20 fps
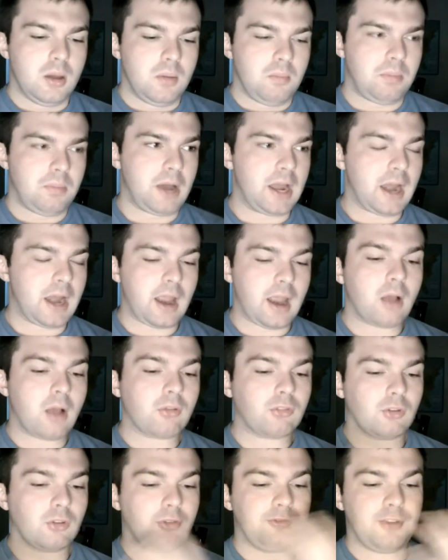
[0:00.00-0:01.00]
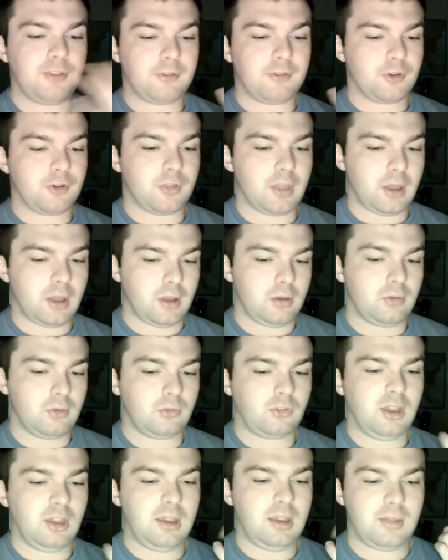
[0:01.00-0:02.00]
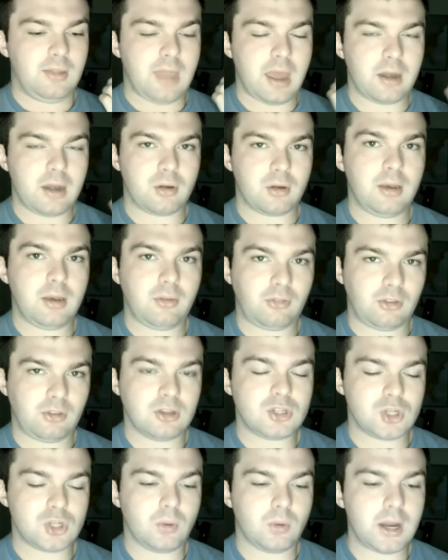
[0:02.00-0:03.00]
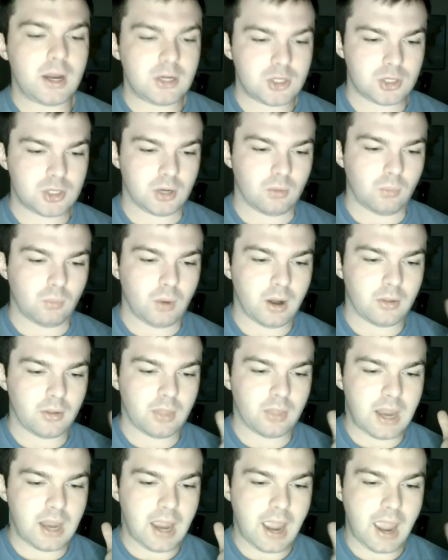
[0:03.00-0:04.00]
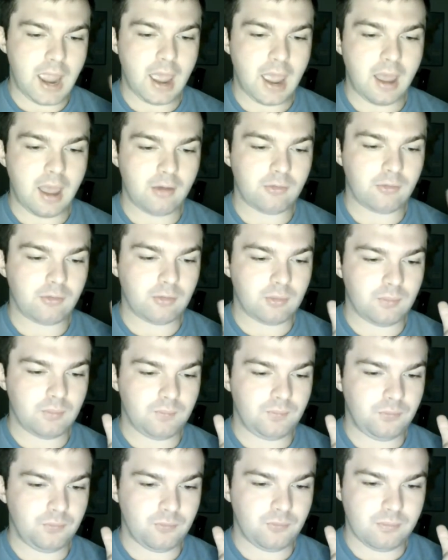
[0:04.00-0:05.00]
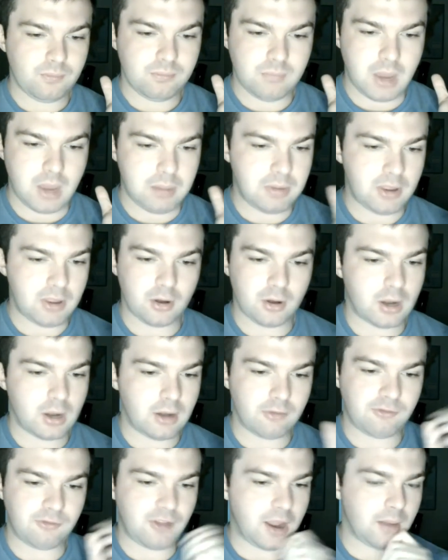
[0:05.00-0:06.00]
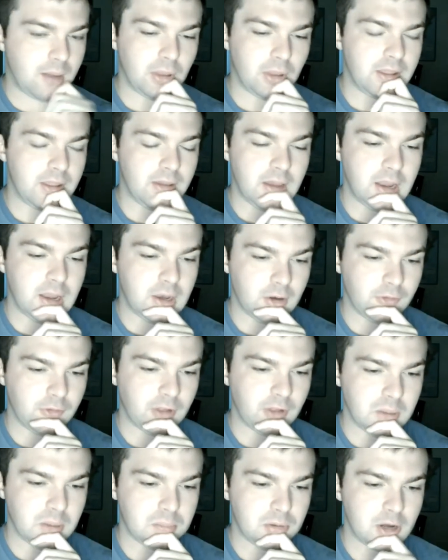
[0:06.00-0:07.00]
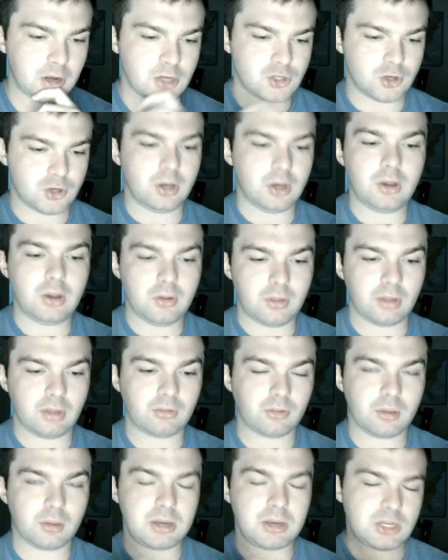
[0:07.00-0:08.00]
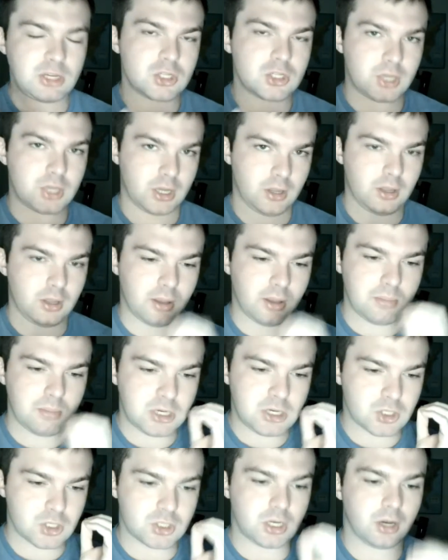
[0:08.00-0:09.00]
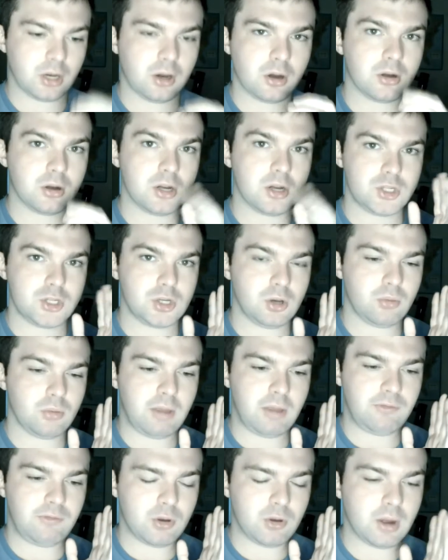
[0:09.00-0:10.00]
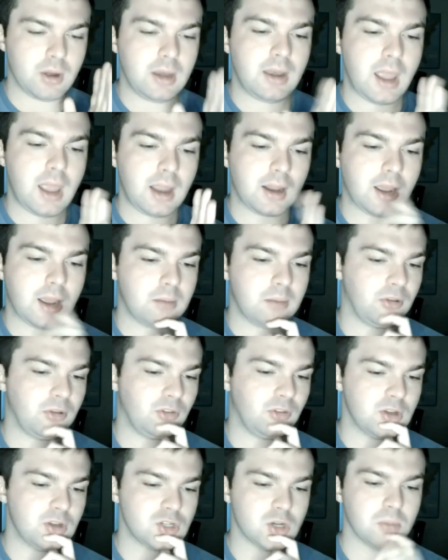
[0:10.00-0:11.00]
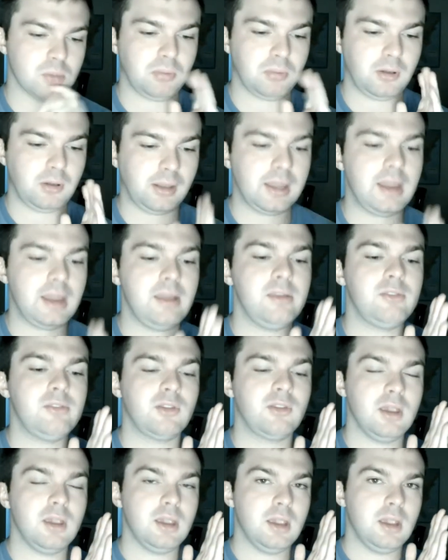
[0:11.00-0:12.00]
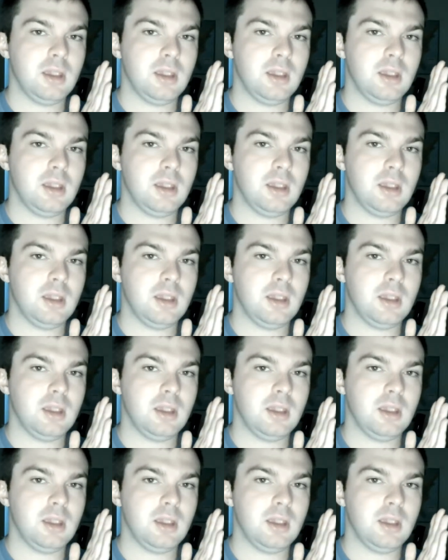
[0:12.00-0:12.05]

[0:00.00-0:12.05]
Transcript: But I also feel for those that are in the situation where they have, maybe they're in a family and they're feeling pressured to do this. Let me just encourage you, if you're in that kind of position, please